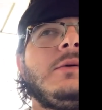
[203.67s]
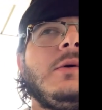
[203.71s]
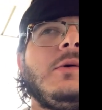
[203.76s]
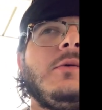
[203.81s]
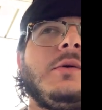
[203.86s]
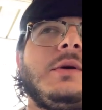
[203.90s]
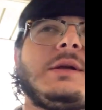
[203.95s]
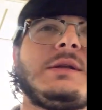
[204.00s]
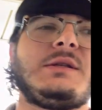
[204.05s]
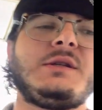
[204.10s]

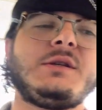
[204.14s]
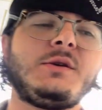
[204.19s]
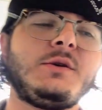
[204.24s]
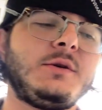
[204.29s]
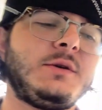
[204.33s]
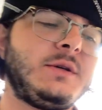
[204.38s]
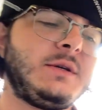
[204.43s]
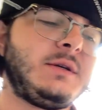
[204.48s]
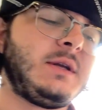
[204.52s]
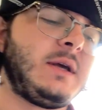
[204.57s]
would
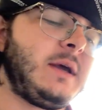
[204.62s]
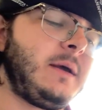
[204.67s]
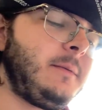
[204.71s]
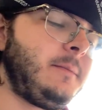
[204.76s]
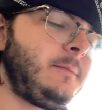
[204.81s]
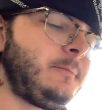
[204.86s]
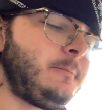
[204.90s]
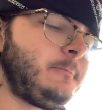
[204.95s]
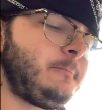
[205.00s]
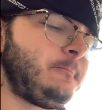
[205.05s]
consider today.
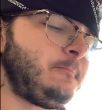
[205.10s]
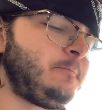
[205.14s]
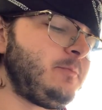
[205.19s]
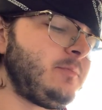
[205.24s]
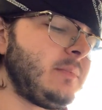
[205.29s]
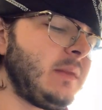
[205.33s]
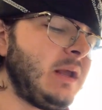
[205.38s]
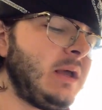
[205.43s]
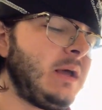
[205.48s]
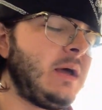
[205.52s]

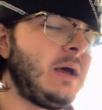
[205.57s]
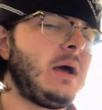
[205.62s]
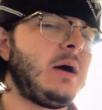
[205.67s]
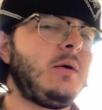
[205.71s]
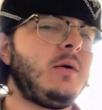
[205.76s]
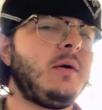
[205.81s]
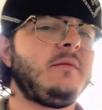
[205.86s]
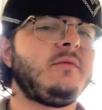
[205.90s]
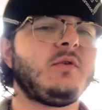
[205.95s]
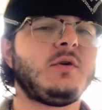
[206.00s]

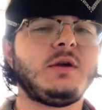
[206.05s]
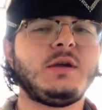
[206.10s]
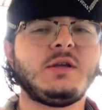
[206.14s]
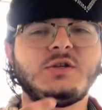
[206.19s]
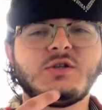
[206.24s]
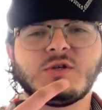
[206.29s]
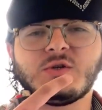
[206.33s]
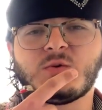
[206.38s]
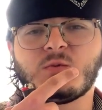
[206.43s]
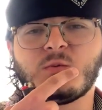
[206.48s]
However, he
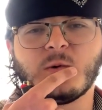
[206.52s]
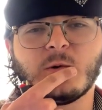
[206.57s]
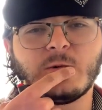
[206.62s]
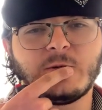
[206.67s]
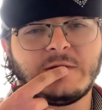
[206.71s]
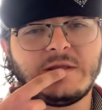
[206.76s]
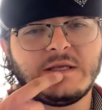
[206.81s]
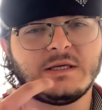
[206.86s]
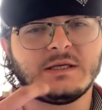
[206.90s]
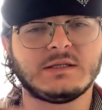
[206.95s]
just
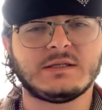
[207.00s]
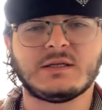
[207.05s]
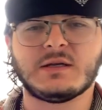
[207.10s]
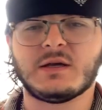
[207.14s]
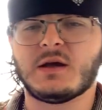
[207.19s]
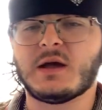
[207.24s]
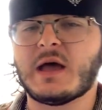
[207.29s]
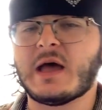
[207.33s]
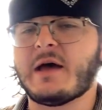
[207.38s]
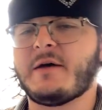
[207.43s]
wrote these
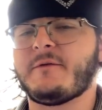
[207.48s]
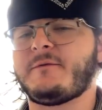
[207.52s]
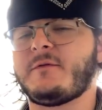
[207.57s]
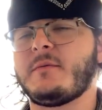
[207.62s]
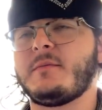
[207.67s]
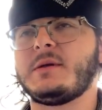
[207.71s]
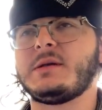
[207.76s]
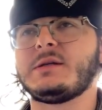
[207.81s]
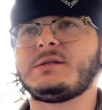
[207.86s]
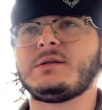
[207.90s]

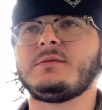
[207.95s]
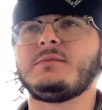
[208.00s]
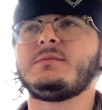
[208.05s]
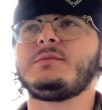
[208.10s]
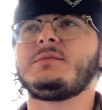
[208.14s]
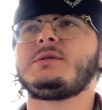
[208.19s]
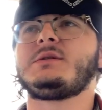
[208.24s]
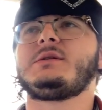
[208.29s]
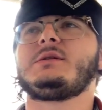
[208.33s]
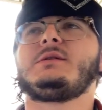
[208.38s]

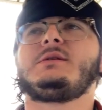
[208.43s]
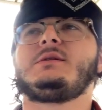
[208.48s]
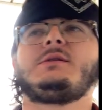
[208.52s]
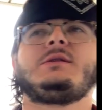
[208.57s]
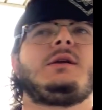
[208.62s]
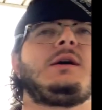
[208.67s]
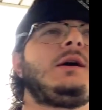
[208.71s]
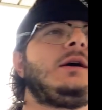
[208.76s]
aphorisms, and